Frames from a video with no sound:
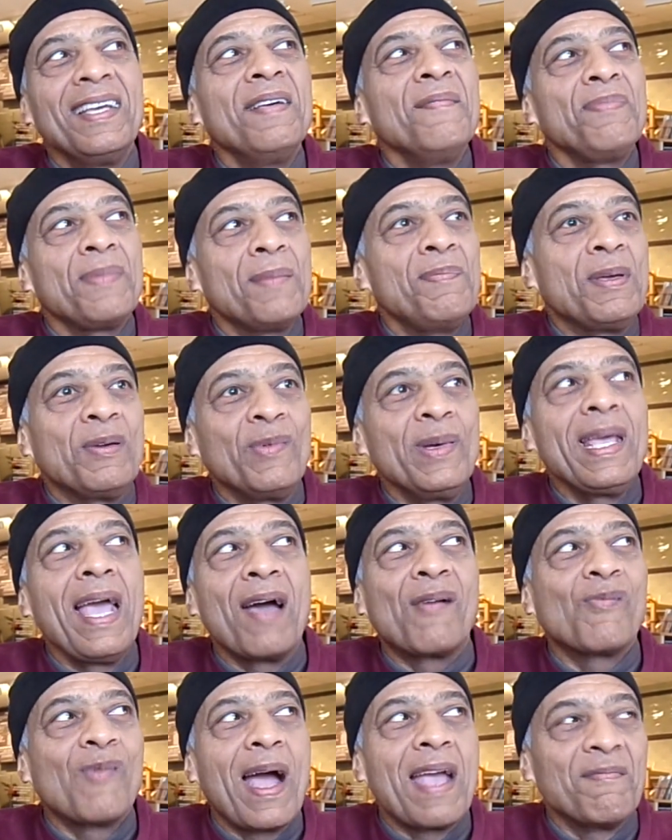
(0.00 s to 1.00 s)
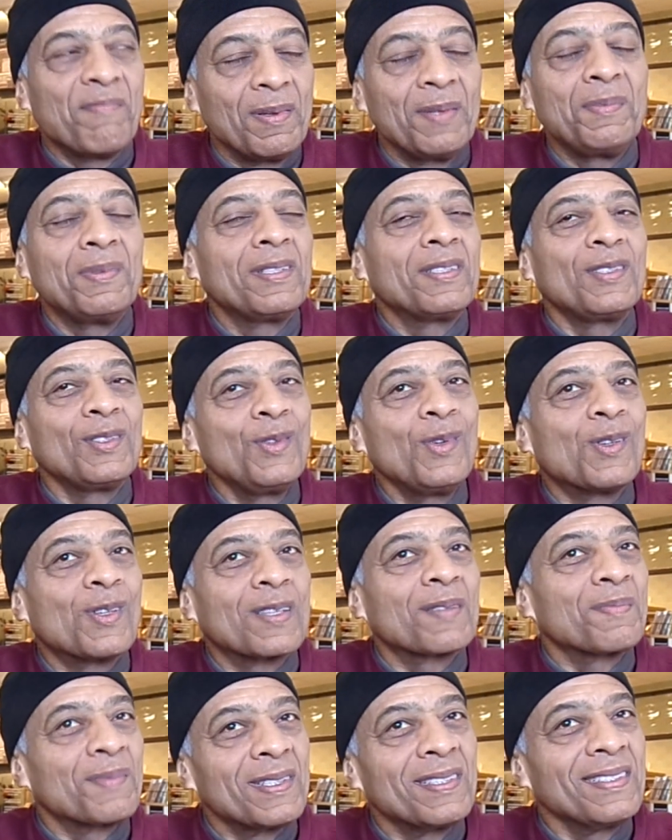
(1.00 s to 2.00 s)
I mean, we had white people in Newark,
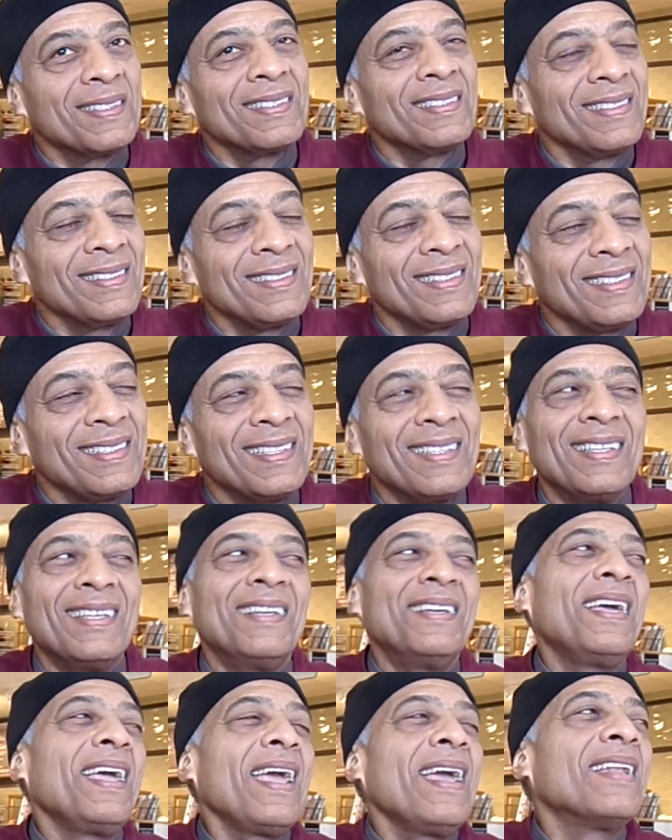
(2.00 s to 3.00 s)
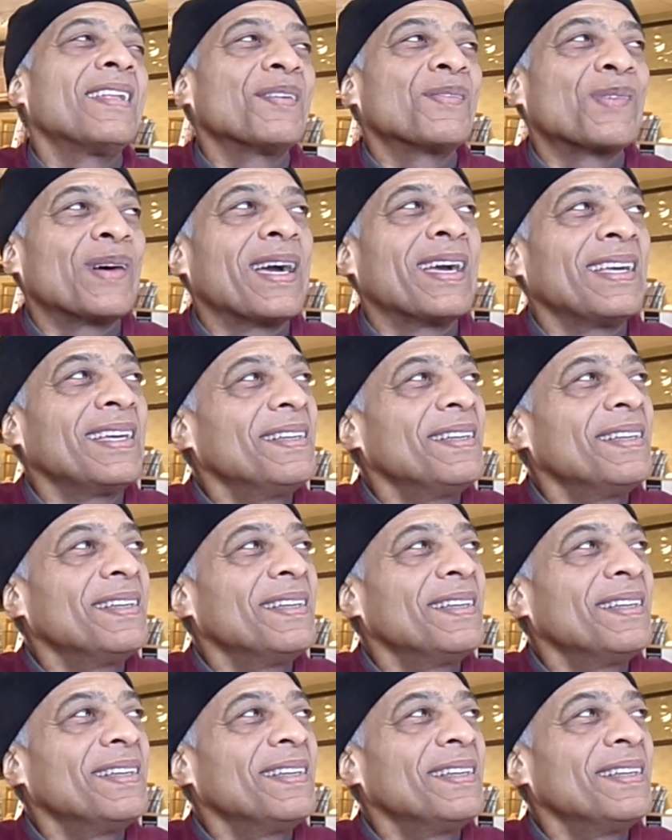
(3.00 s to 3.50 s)
but anyway,